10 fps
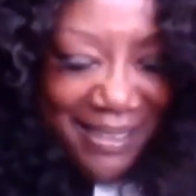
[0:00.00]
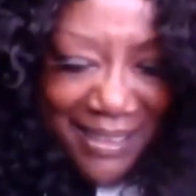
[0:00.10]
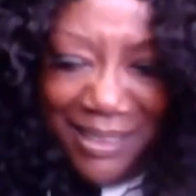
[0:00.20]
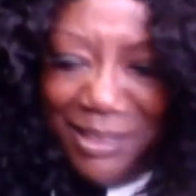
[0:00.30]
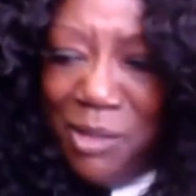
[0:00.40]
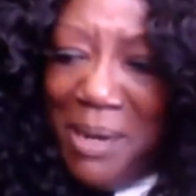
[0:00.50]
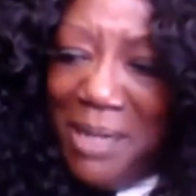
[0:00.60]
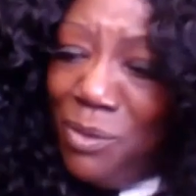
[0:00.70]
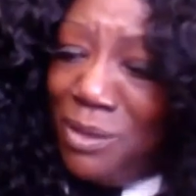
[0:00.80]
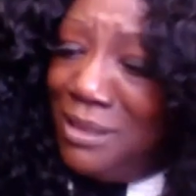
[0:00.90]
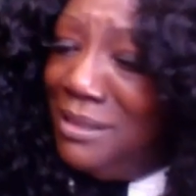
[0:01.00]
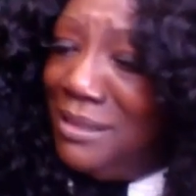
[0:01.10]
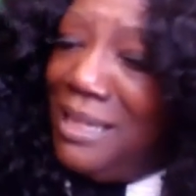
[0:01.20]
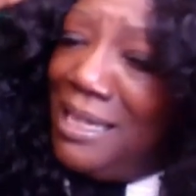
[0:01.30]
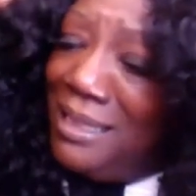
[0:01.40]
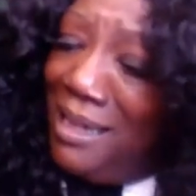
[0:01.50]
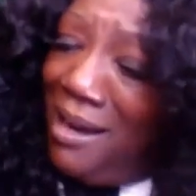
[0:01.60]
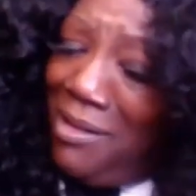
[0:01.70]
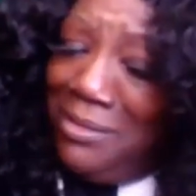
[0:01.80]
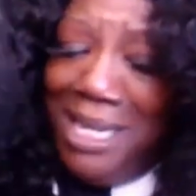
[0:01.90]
because nobody wants to look like a cone